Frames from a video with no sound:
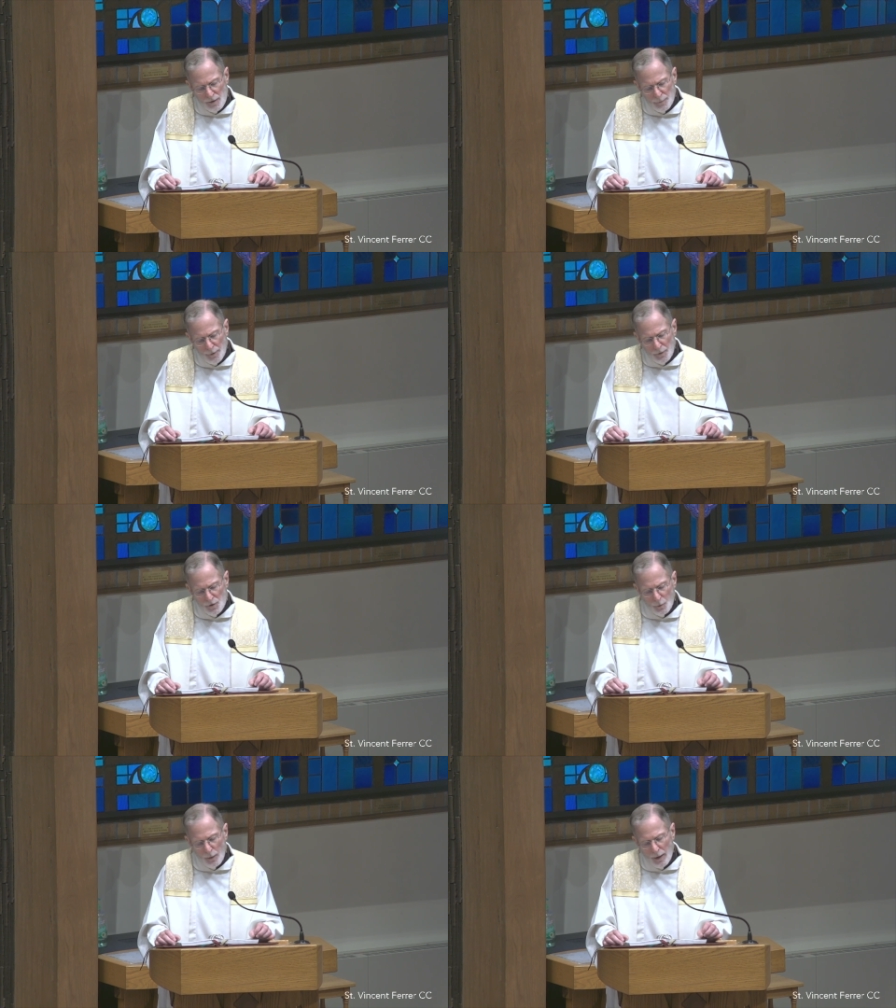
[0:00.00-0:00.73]
A
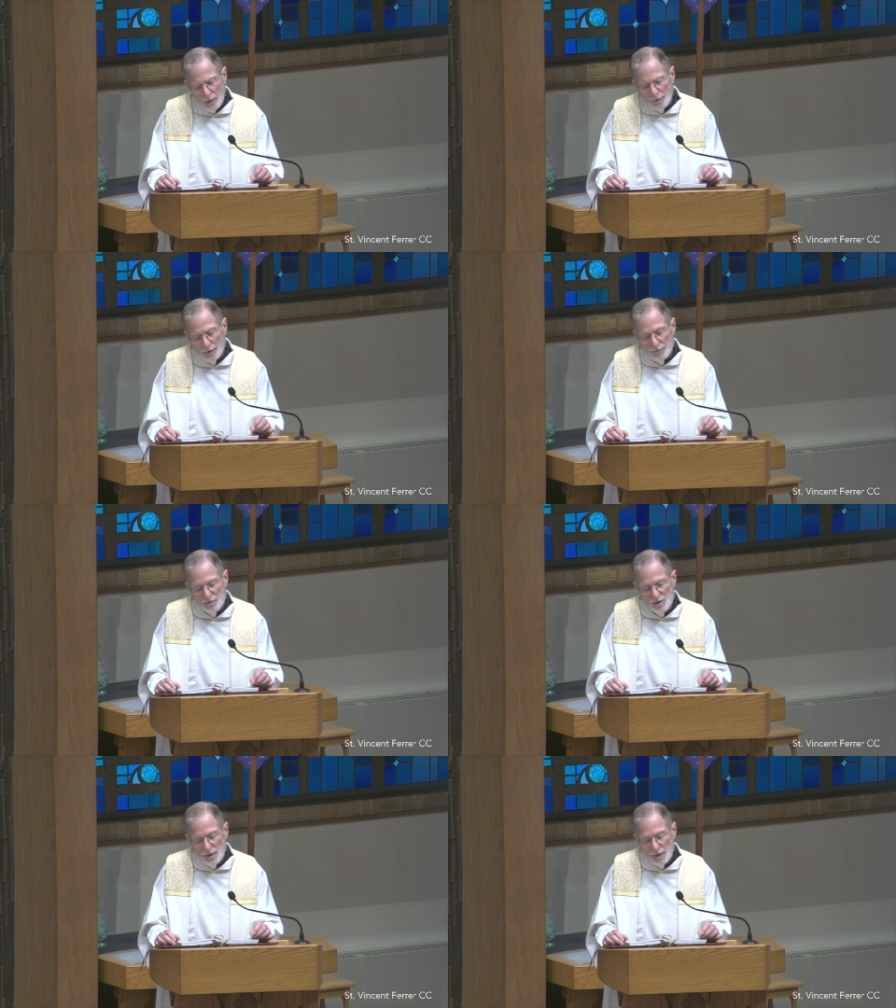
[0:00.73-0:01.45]
spirituality
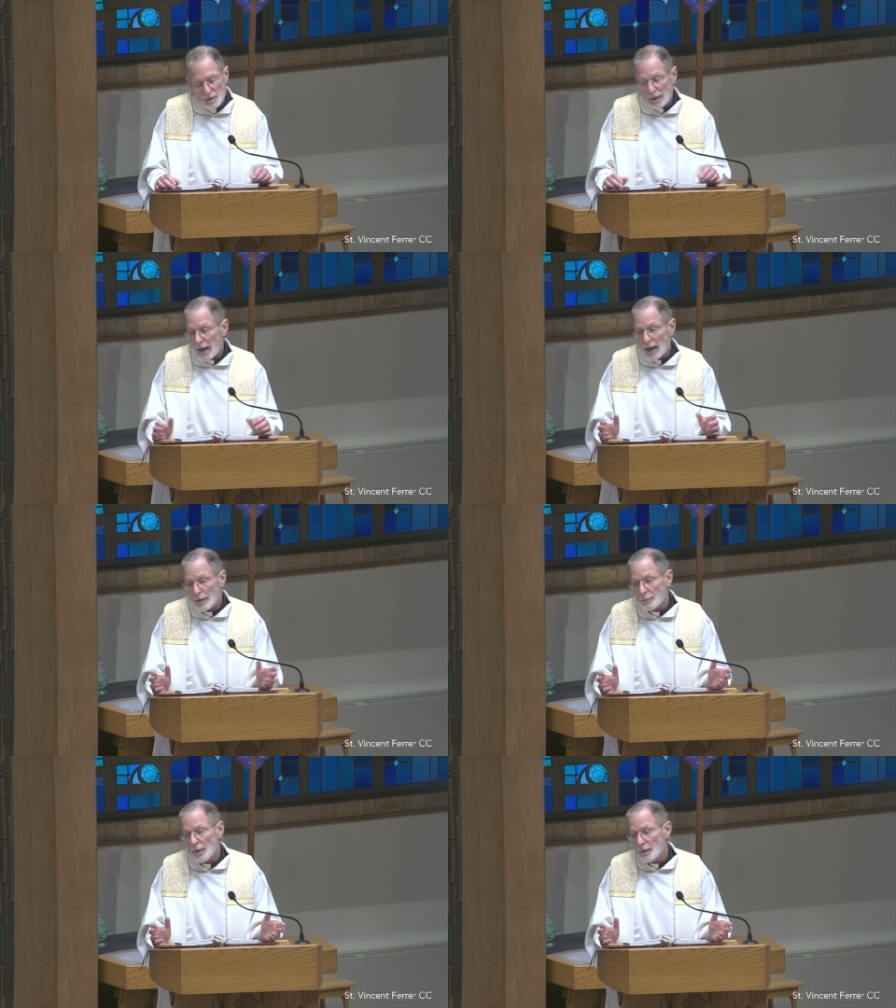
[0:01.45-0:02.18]
of sin
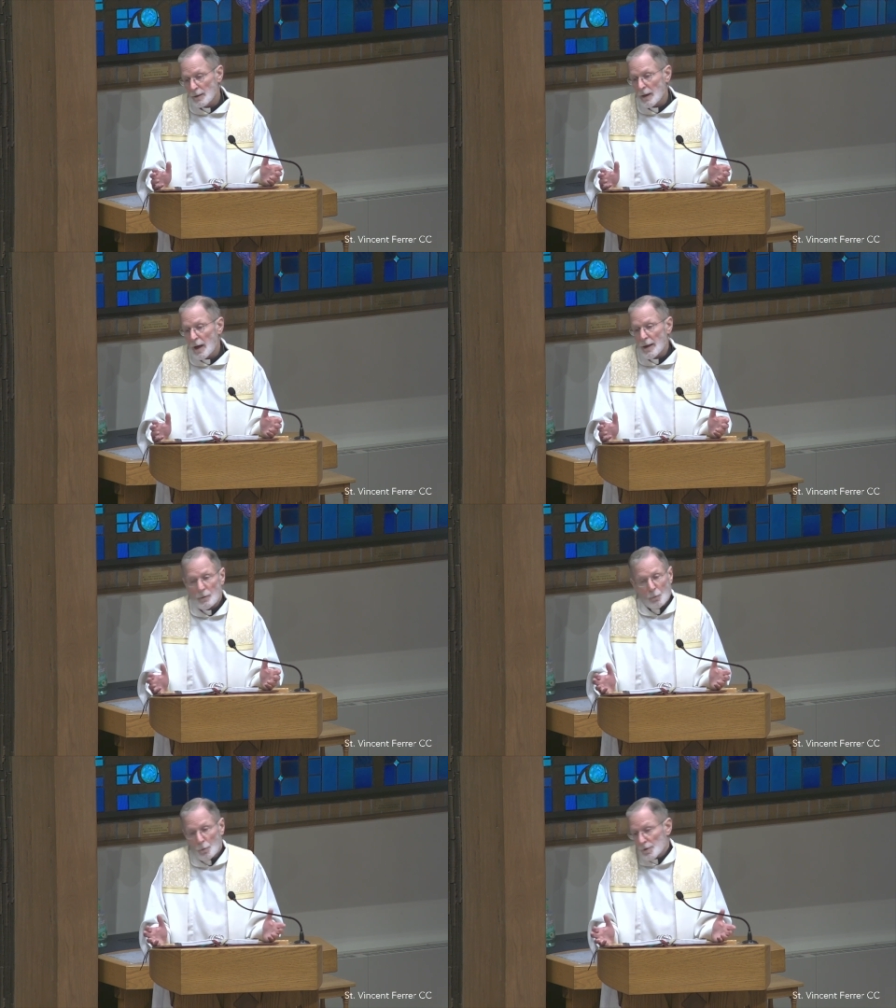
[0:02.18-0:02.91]
can't be
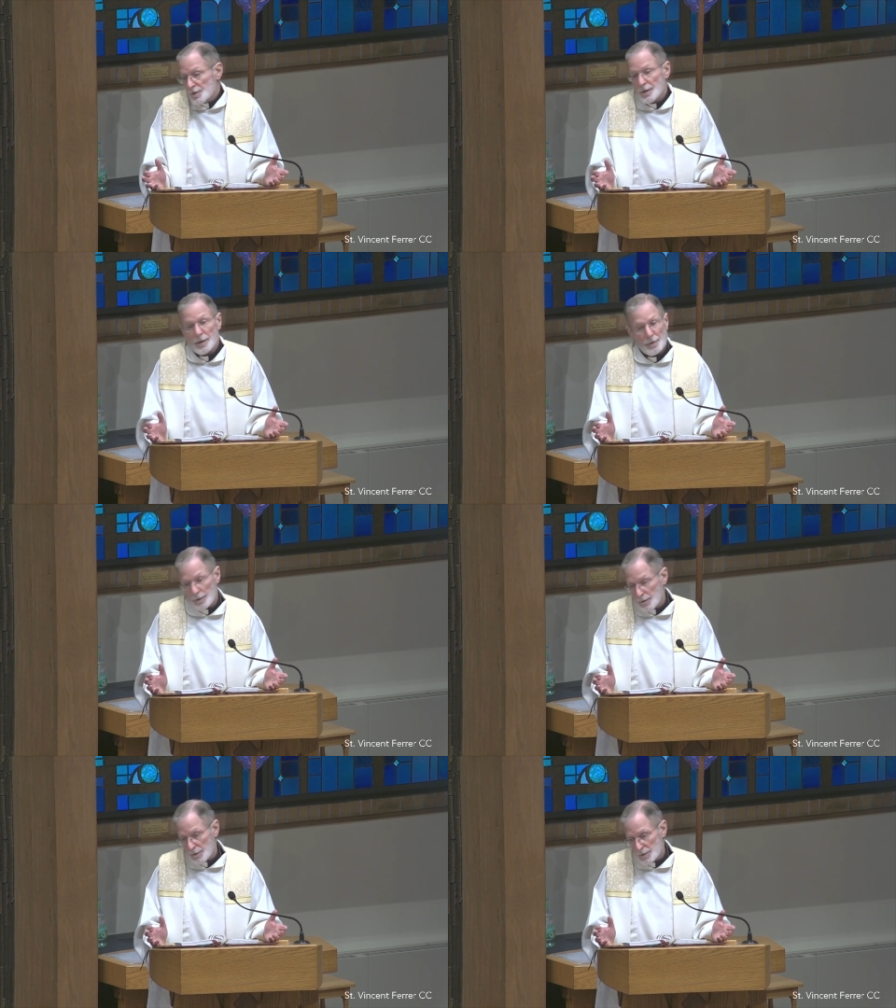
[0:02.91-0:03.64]
denied. We're
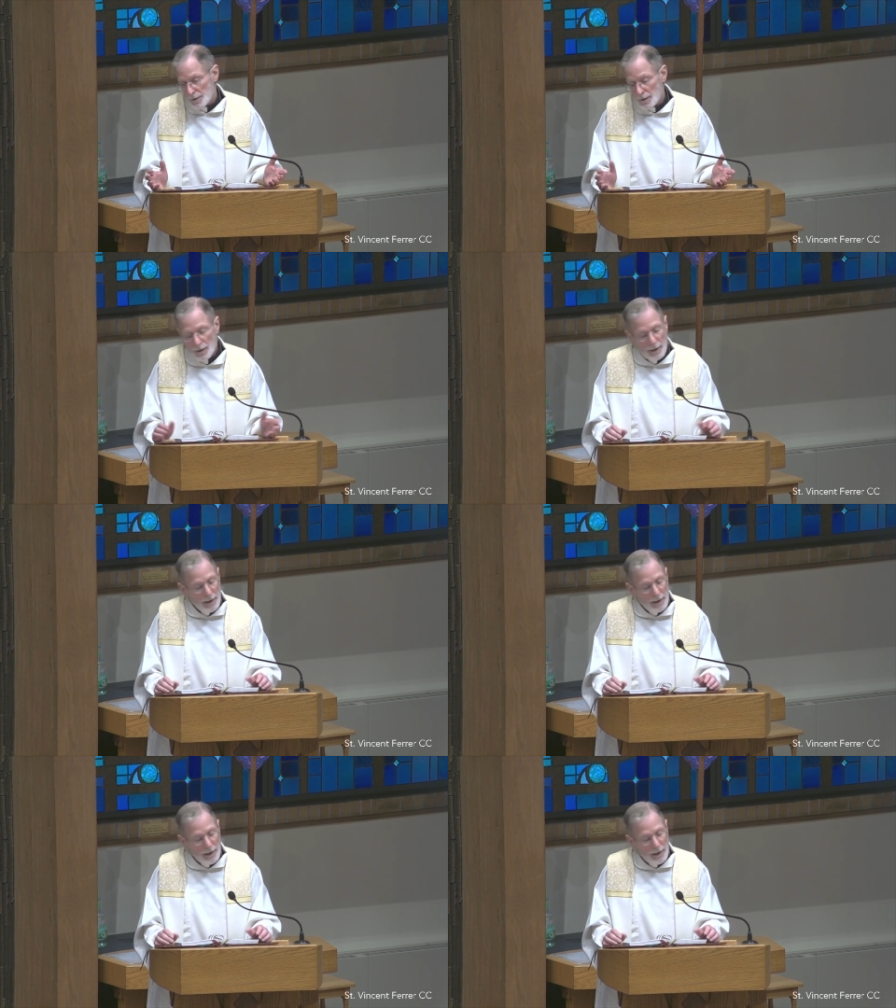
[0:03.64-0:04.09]
sinners.